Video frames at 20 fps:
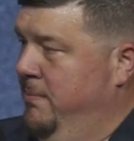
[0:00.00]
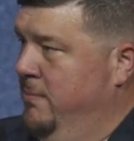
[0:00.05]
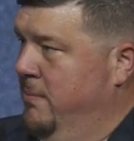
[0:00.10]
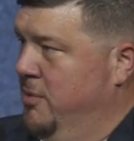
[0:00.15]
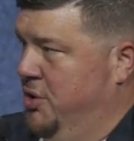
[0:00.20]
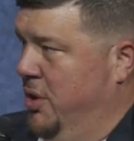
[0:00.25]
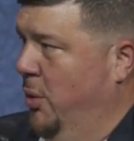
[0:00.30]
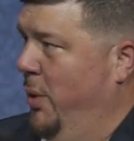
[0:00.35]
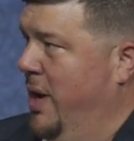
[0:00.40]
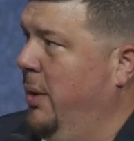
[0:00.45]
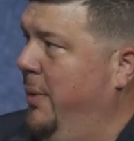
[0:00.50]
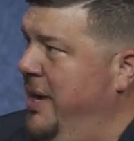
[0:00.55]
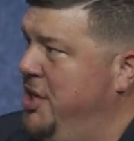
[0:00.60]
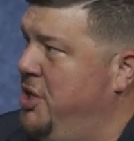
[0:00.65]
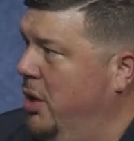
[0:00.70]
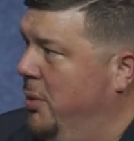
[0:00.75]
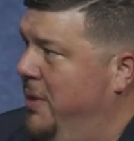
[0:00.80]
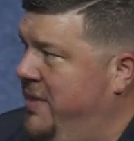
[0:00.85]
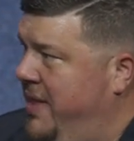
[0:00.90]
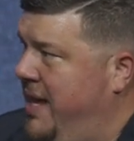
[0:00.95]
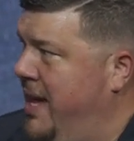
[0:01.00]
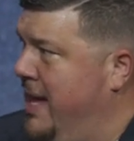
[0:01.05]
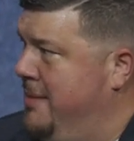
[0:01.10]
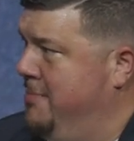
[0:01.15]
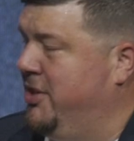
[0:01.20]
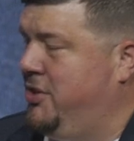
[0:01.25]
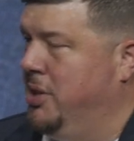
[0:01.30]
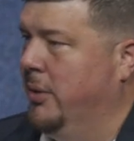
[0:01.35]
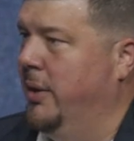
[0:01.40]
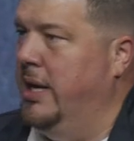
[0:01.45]
So what do we do with the
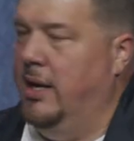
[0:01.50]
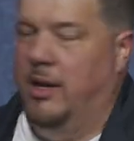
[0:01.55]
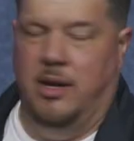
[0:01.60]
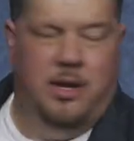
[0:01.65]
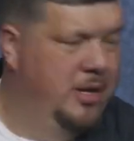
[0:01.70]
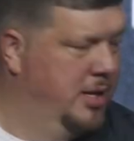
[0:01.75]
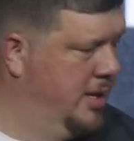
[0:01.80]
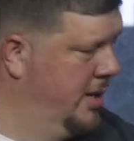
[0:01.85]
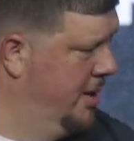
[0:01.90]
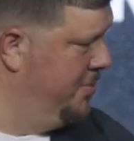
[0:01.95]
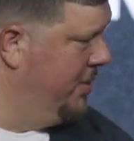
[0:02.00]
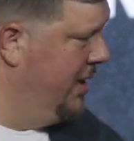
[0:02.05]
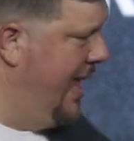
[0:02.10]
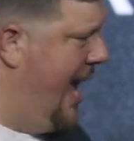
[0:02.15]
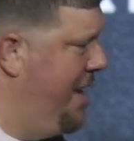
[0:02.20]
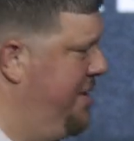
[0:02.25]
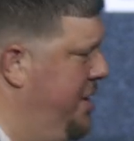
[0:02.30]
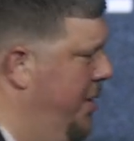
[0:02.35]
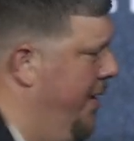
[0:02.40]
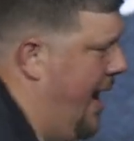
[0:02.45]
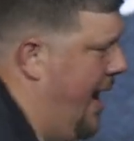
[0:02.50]
in-between? Glad you